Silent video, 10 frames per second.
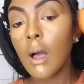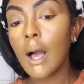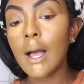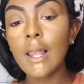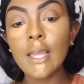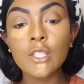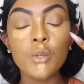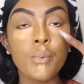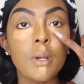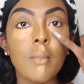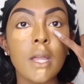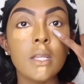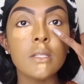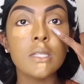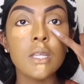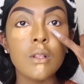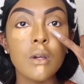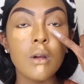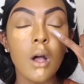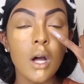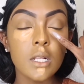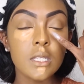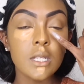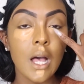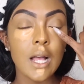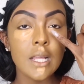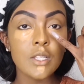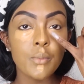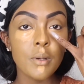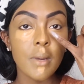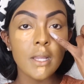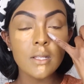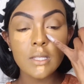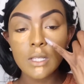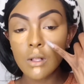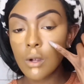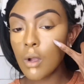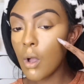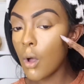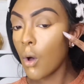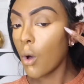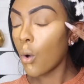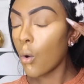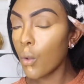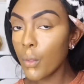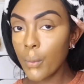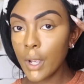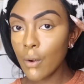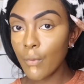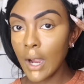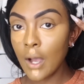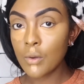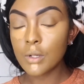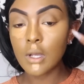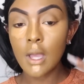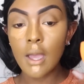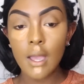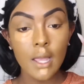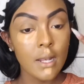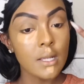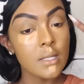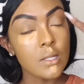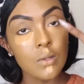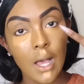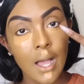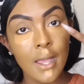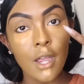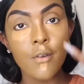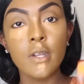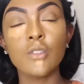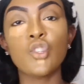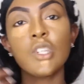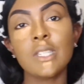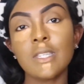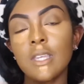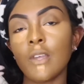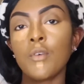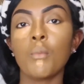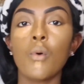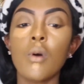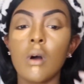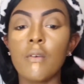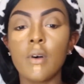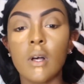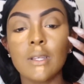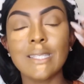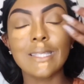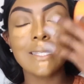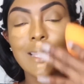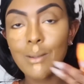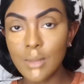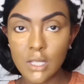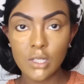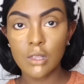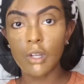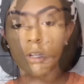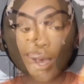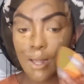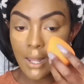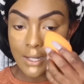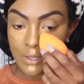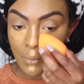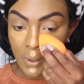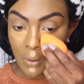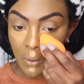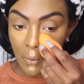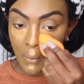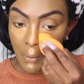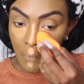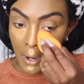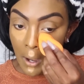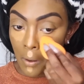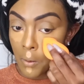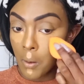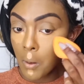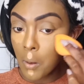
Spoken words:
I like to bring my concealer, honestly, I like to bring my concealer all the way around and into the eye area just to give it more of a seamless look. I like to bring it all the way around.